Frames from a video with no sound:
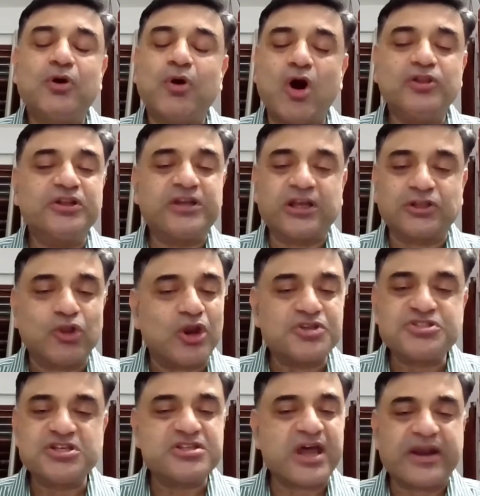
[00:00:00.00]
All the
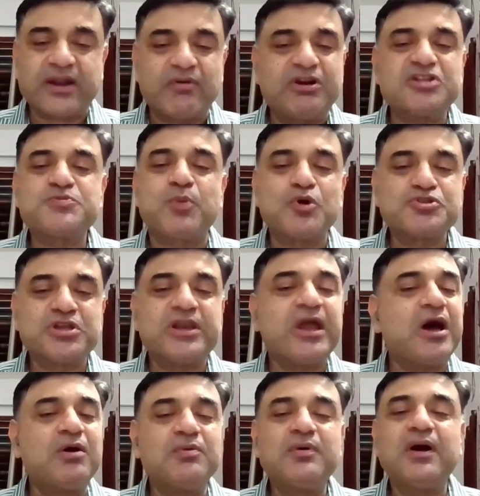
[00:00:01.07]
technologies are at our disposal
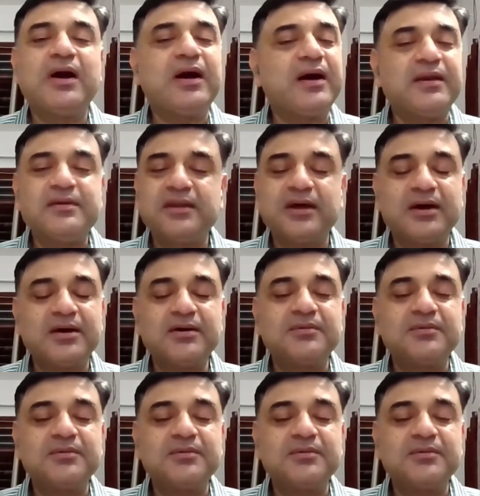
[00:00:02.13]
now, and